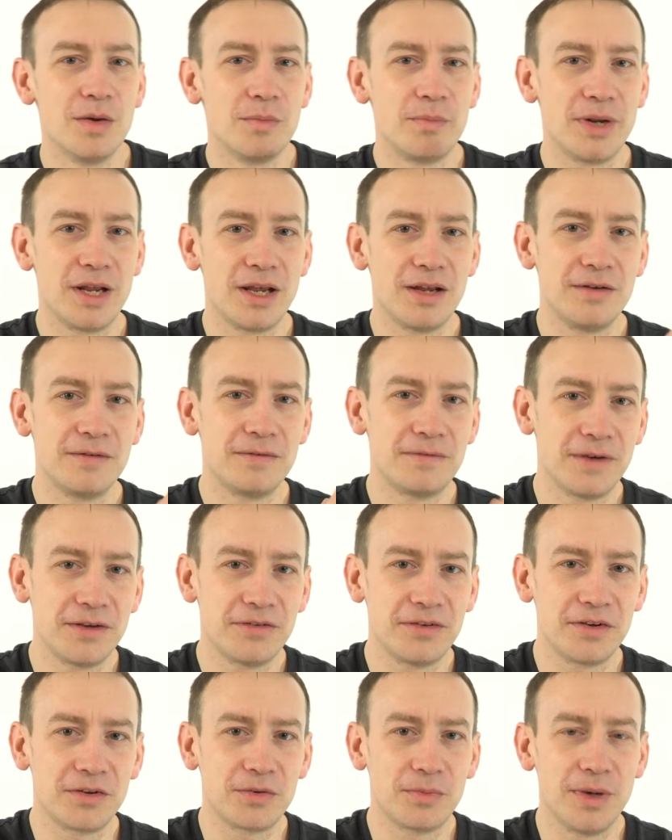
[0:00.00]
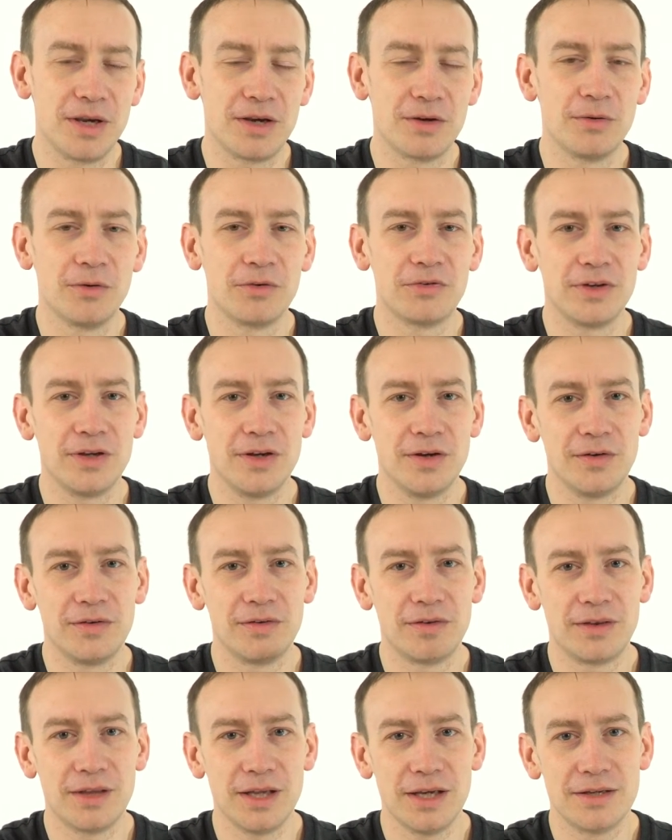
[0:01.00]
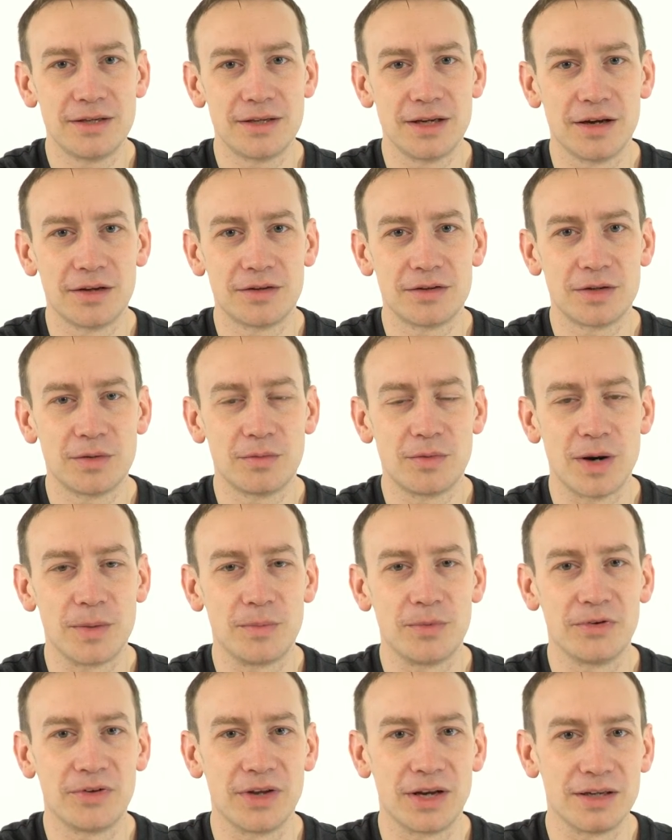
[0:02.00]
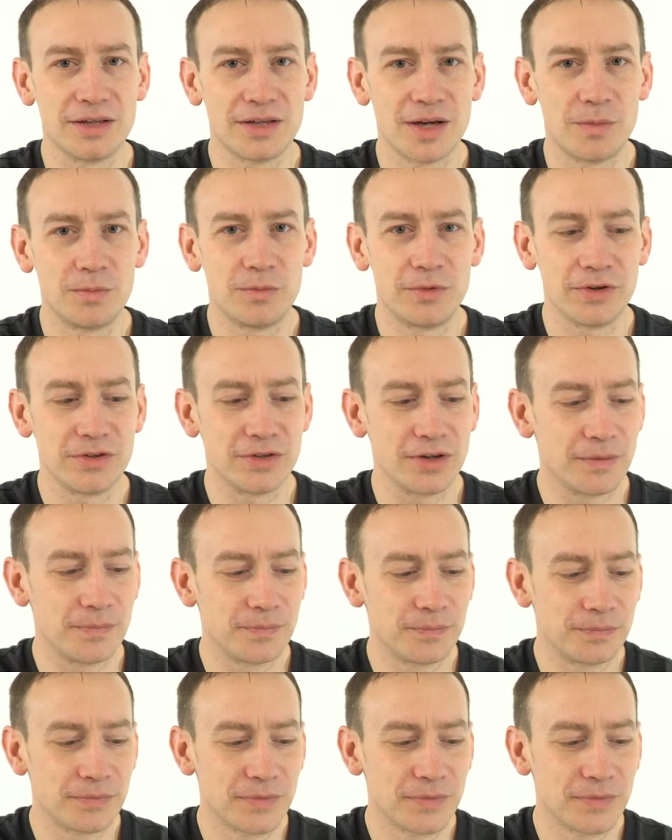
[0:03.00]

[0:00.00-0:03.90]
but in physics, we can also use theta to represent temperature.